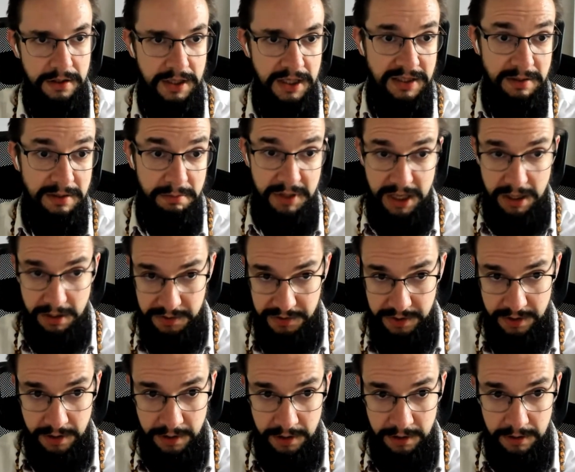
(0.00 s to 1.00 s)
in the
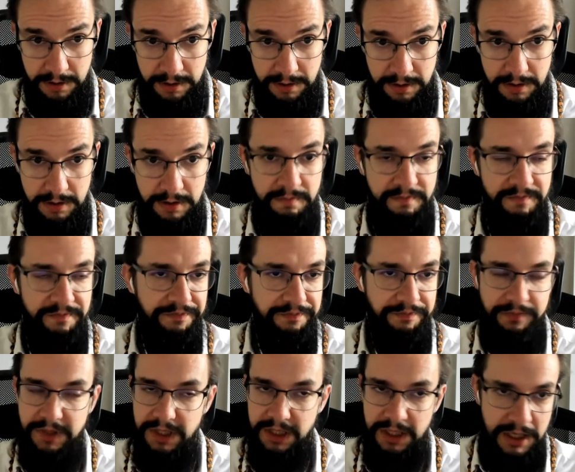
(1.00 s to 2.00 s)
browser,
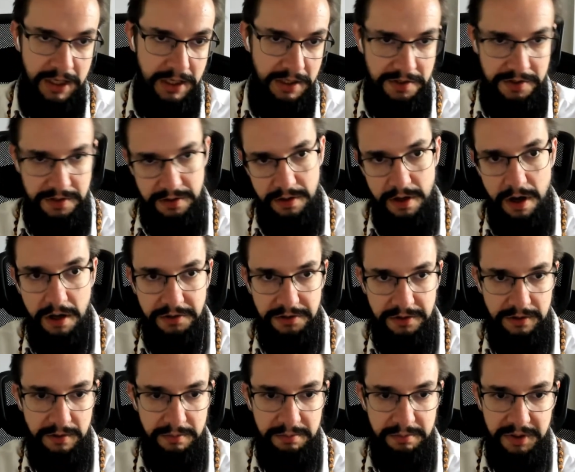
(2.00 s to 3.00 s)
it's
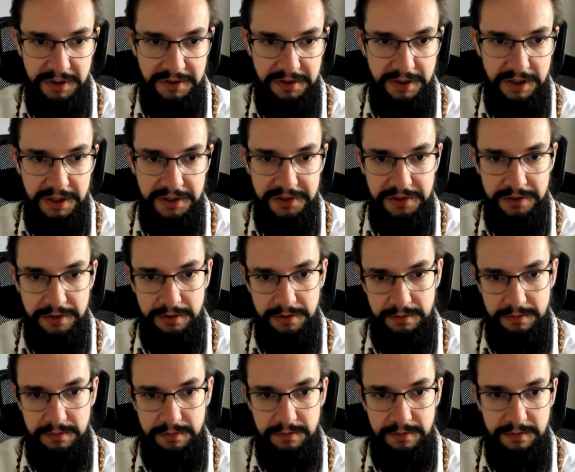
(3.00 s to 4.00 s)
not the prettiest,
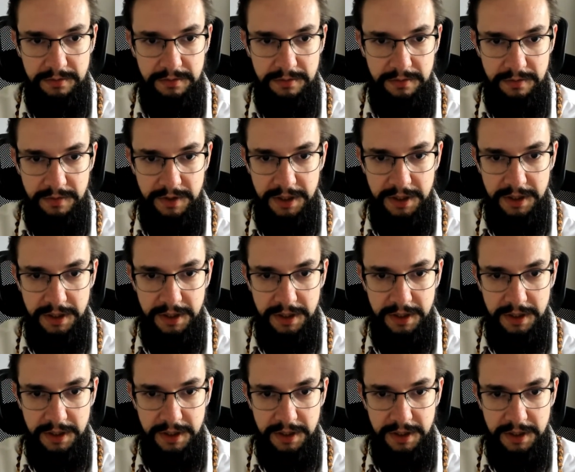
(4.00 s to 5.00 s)
right?
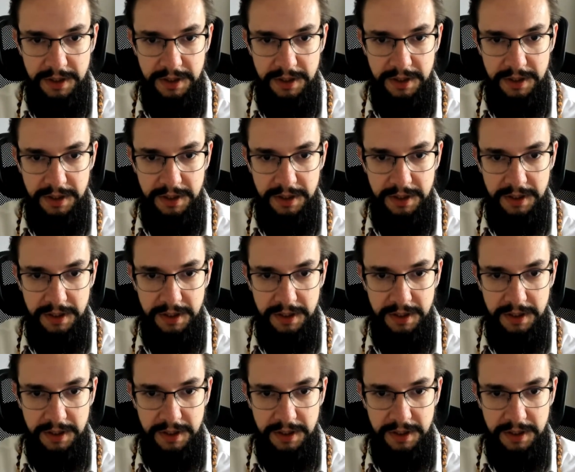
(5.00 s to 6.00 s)
It's just
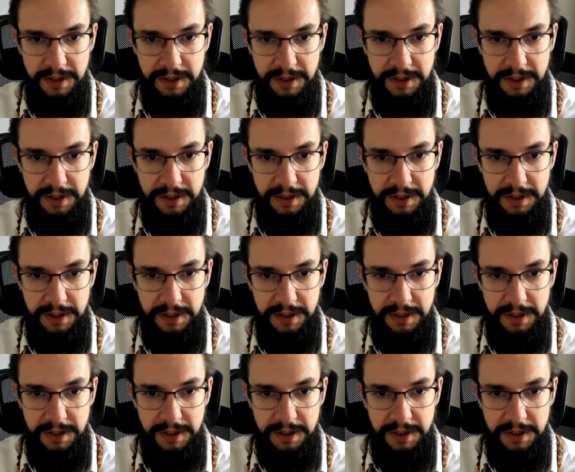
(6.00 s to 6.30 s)
not.